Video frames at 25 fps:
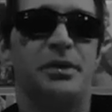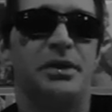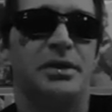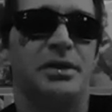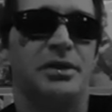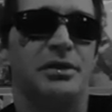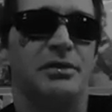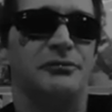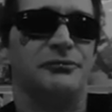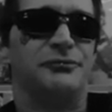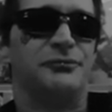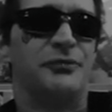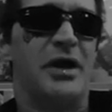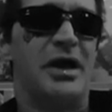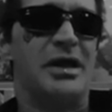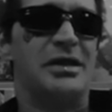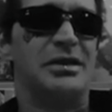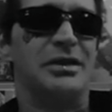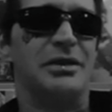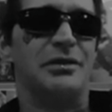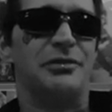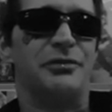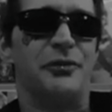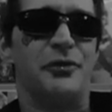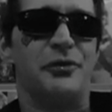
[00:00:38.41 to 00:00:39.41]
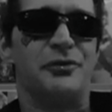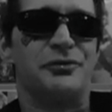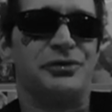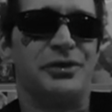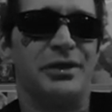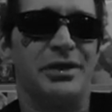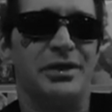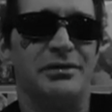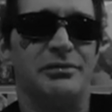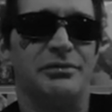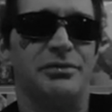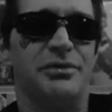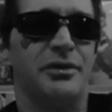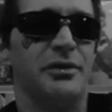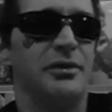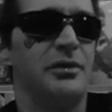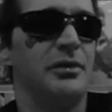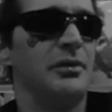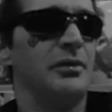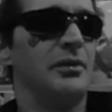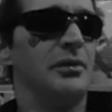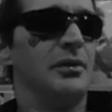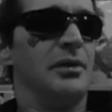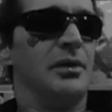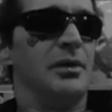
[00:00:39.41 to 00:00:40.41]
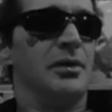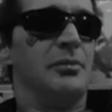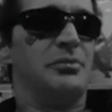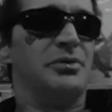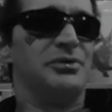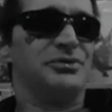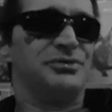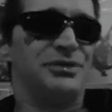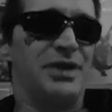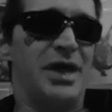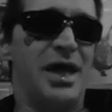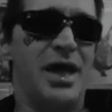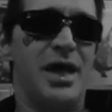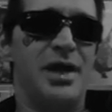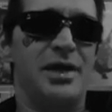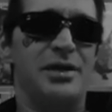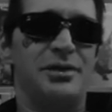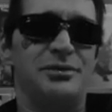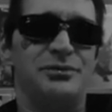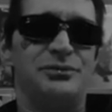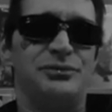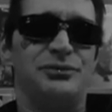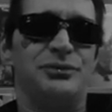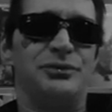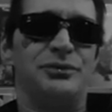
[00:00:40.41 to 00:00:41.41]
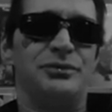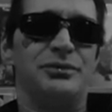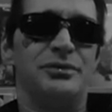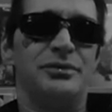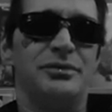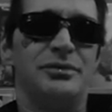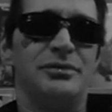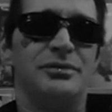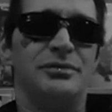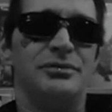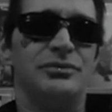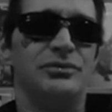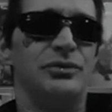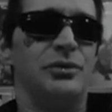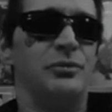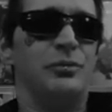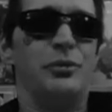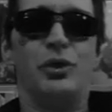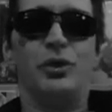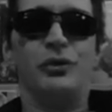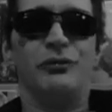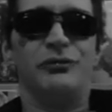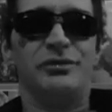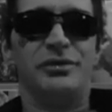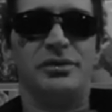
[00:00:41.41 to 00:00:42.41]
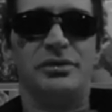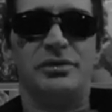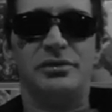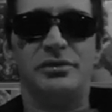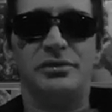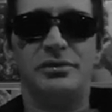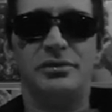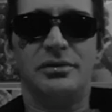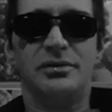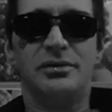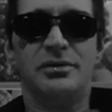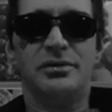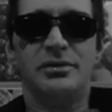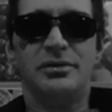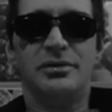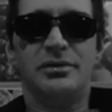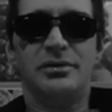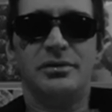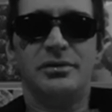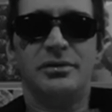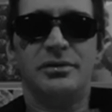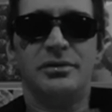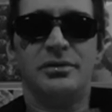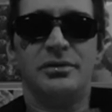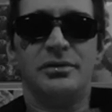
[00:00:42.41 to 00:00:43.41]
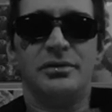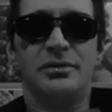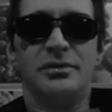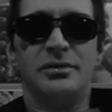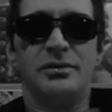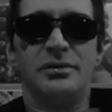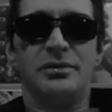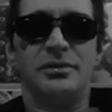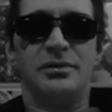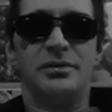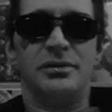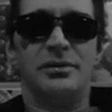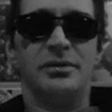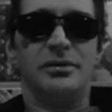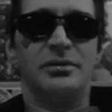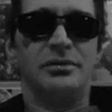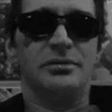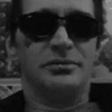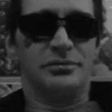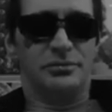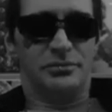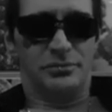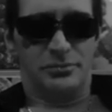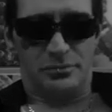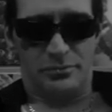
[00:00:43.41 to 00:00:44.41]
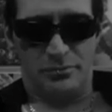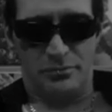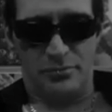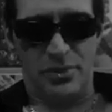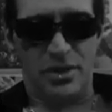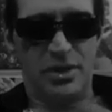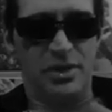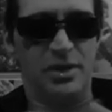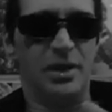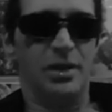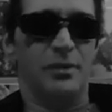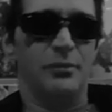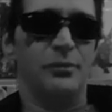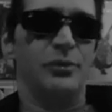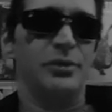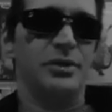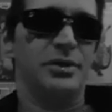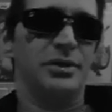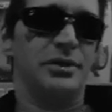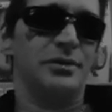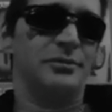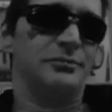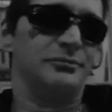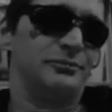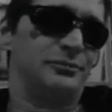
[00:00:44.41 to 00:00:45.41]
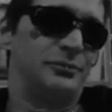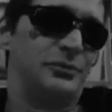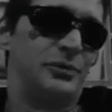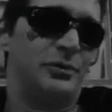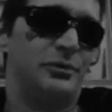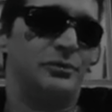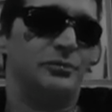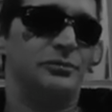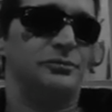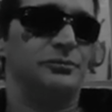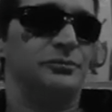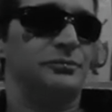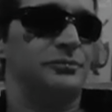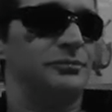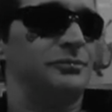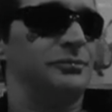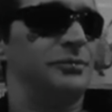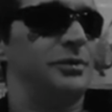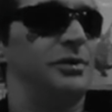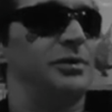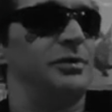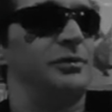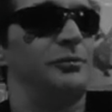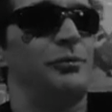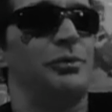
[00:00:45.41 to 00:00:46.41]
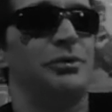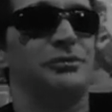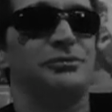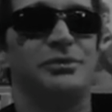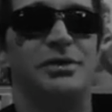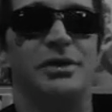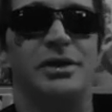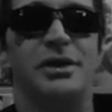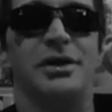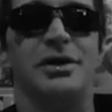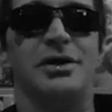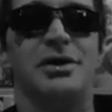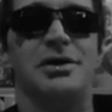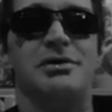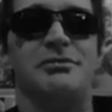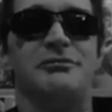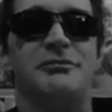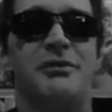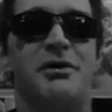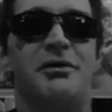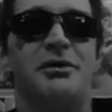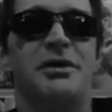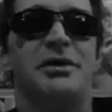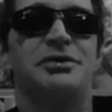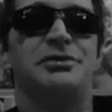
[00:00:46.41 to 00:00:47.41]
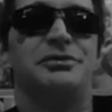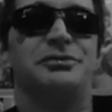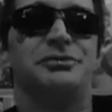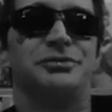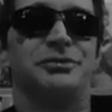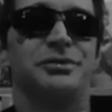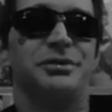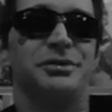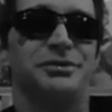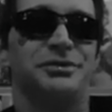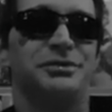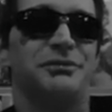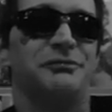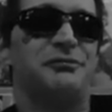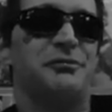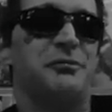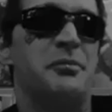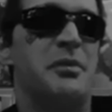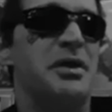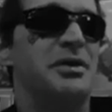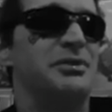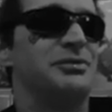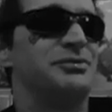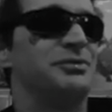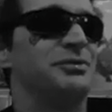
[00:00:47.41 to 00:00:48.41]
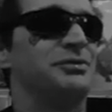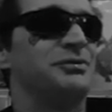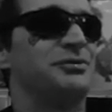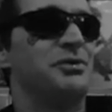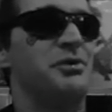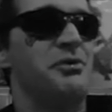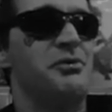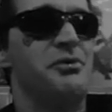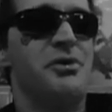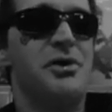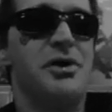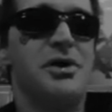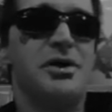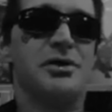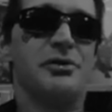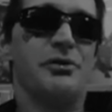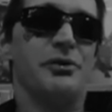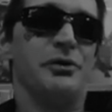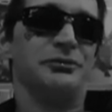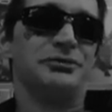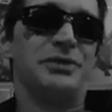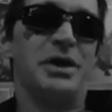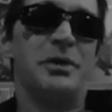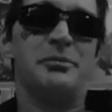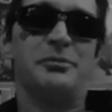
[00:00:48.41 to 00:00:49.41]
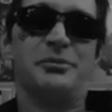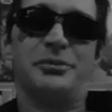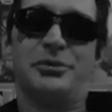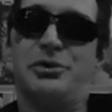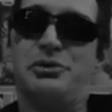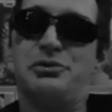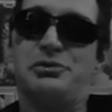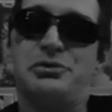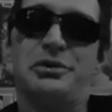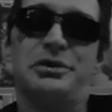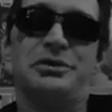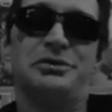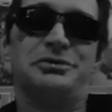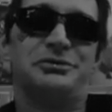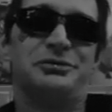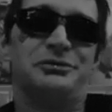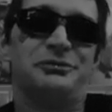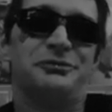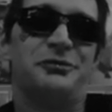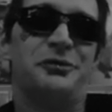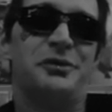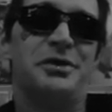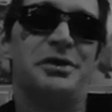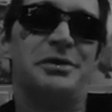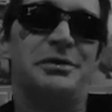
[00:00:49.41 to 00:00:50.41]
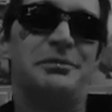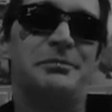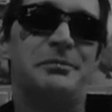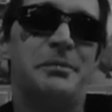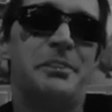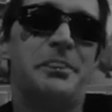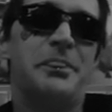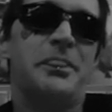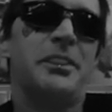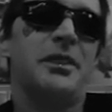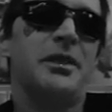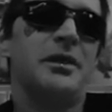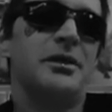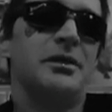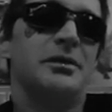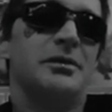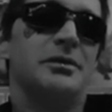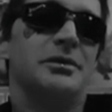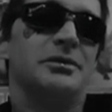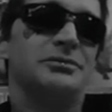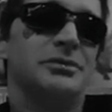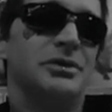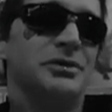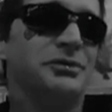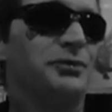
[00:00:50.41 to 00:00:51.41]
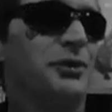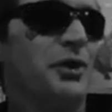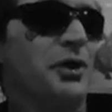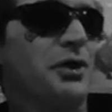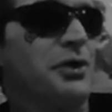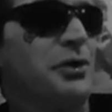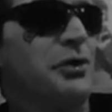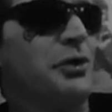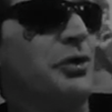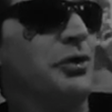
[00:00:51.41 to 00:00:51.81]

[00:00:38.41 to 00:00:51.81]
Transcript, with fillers: meaning of Friday the Thirteenth besides the movie. You know, me, I'm one of them. You know, uh, ones that love all that useless information. So of course, I'm Google is your friend. So I started